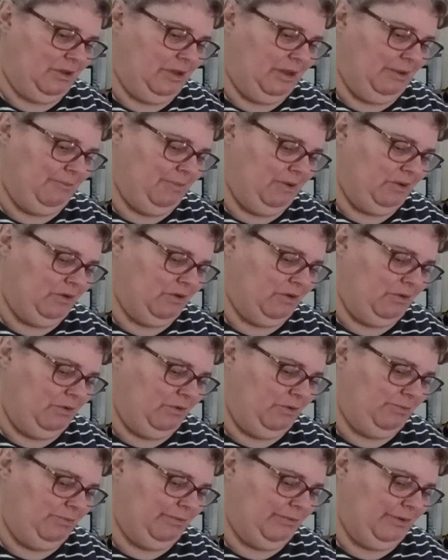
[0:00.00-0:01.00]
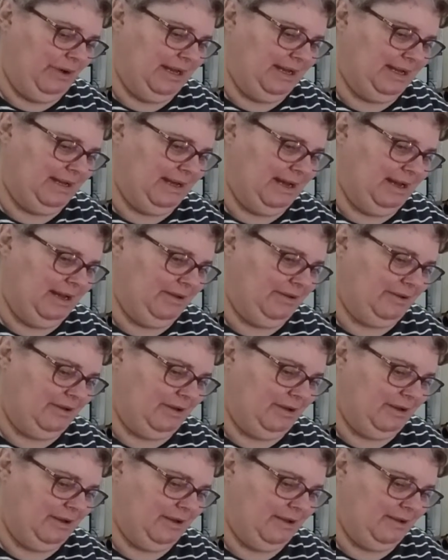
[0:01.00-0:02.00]
Number two, priestess.
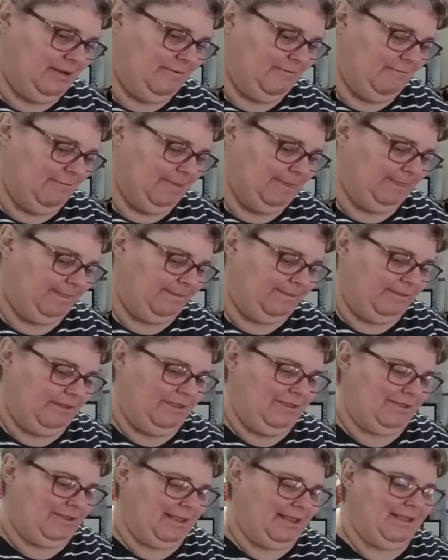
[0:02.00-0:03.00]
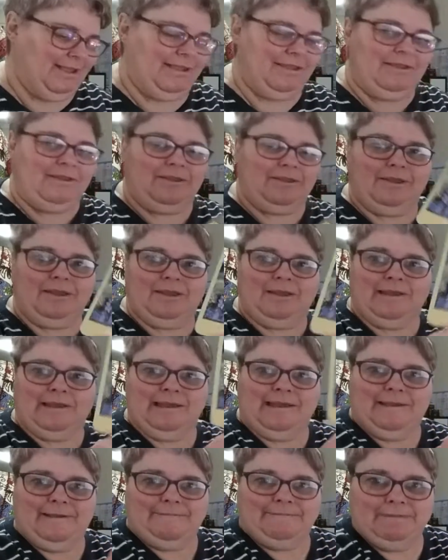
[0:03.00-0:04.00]
This is
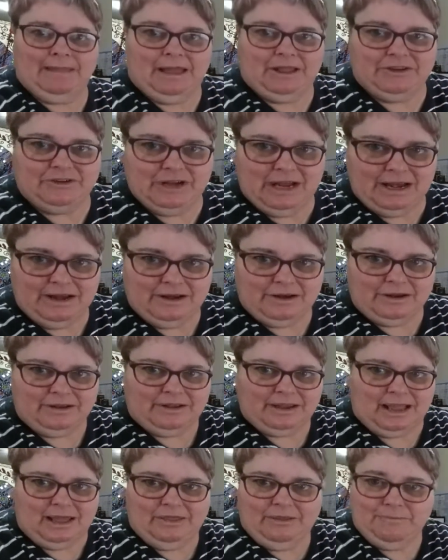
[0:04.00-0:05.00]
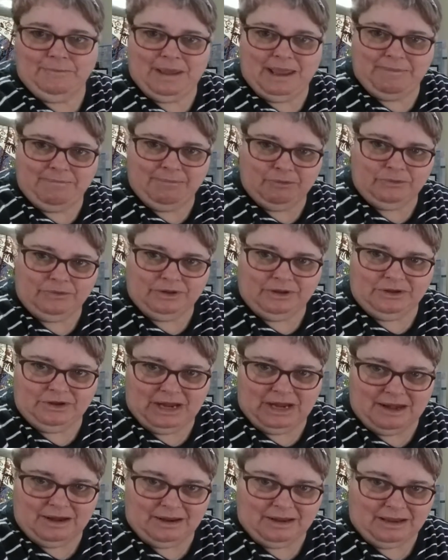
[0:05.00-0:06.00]
agendas, other people's
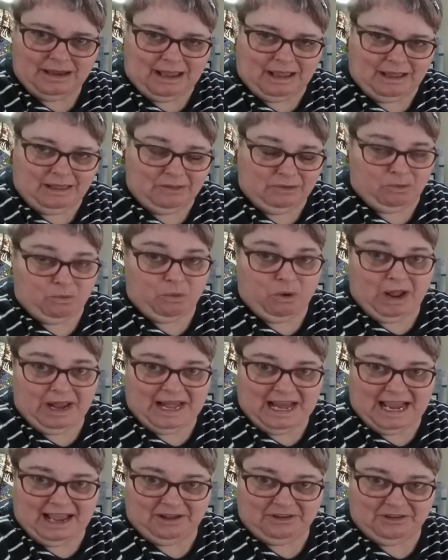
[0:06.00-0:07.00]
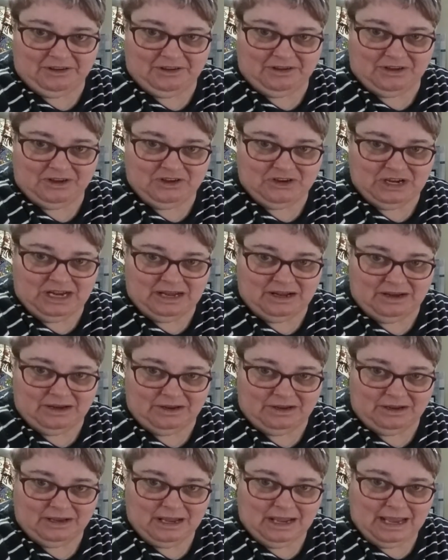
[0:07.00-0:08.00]
agendas, uh, the White House's agendas.